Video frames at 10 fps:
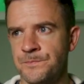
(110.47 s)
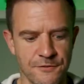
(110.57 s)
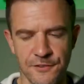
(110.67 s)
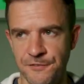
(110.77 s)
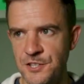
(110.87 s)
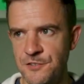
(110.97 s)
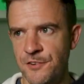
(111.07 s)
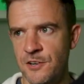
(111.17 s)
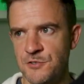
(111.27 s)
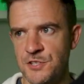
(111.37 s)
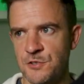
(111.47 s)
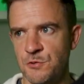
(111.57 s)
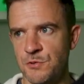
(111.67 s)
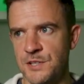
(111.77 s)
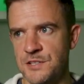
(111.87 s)
For the feature file, just
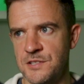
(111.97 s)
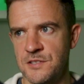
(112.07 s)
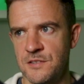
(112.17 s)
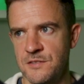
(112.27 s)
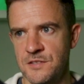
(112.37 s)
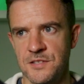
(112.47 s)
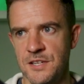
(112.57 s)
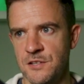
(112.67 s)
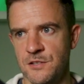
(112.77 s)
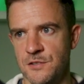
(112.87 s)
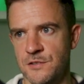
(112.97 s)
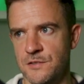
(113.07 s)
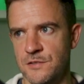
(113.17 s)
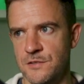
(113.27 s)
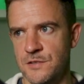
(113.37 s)
call this
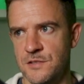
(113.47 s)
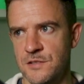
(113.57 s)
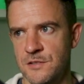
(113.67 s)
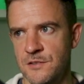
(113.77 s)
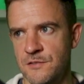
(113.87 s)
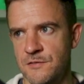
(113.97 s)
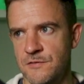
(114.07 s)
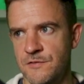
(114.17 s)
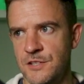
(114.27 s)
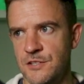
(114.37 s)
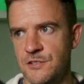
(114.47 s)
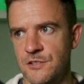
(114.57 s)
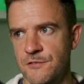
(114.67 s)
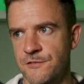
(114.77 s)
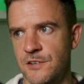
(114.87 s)
second
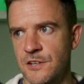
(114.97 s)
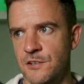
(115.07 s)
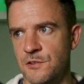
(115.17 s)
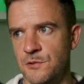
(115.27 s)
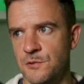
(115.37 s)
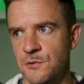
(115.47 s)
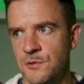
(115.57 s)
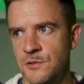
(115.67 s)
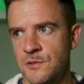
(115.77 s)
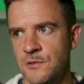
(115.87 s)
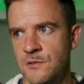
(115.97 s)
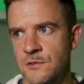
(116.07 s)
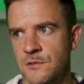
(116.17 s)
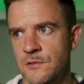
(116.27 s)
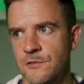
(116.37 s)
feature file
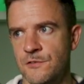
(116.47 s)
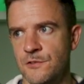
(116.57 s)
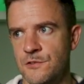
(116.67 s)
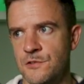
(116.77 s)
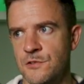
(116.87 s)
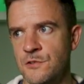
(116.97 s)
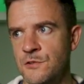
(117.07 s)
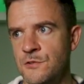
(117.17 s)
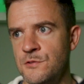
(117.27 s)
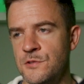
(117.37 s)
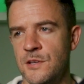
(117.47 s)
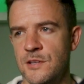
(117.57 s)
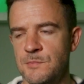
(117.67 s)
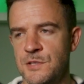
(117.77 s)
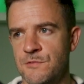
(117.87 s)
for to-dos. The
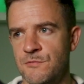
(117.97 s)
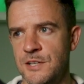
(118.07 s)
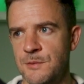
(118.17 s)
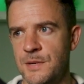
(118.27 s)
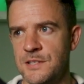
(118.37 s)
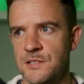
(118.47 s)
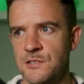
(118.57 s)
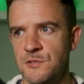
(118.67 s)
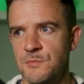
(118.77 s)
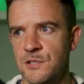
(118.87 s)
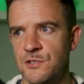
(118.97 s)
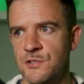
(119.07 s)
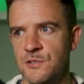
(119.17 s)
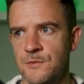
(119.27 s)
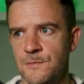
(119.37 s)
name doesn't really matter too
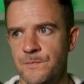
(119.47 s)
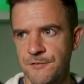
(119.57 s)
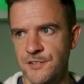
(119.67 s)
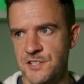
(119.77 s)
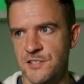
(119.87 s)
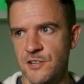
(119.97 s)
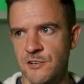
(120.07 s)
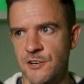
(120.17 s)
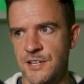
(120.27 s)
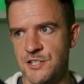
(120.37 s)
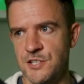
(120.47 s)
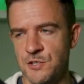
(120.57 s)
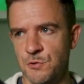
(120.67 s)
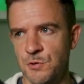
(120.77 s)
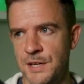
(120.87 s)
much. And for the scenario, let's just
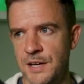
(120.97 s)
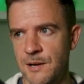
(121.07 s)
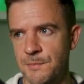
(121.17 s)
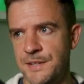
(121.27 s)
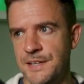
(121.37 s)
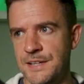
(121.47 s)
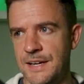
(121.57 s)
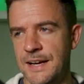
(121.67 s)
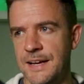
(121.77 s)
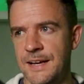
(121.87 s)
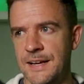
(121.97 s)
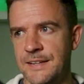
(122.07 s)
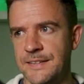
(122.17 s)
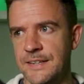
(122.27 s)
call it update and